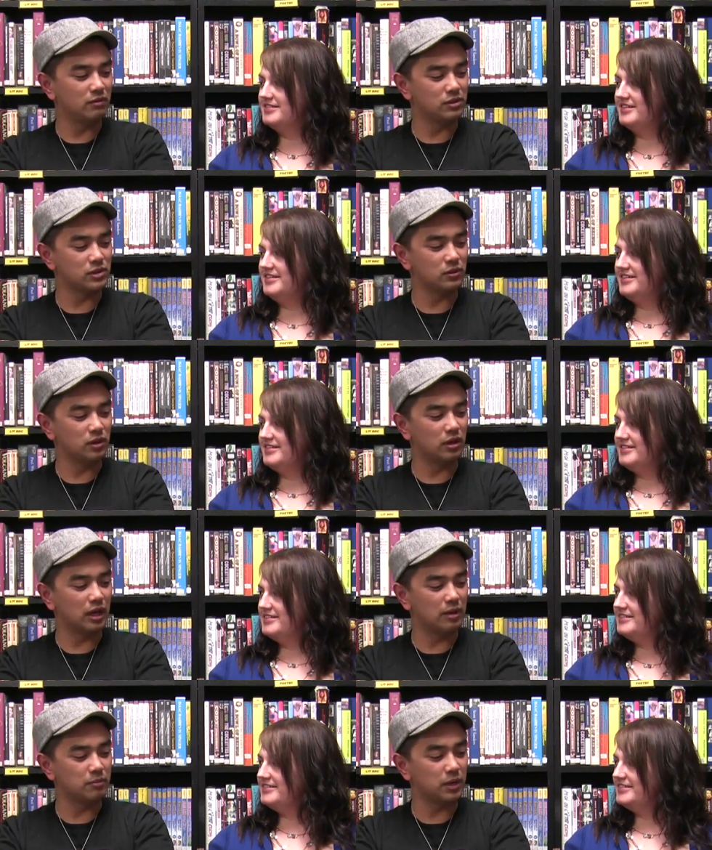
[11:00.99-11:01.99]
Speaker 1: uh, for so long
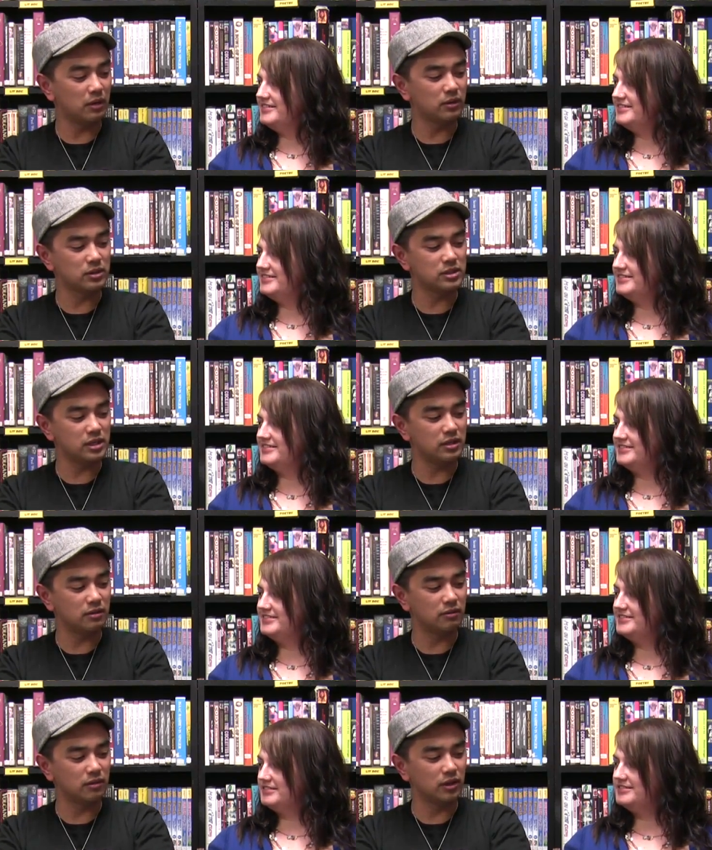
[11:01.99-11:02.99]
i'm probably going to see it
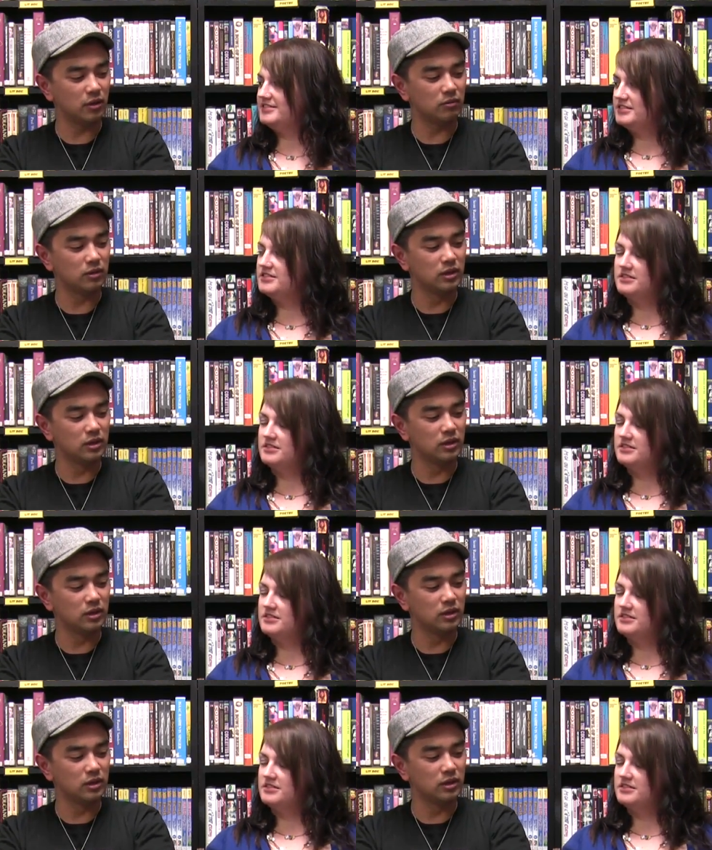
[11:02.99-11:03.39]
you know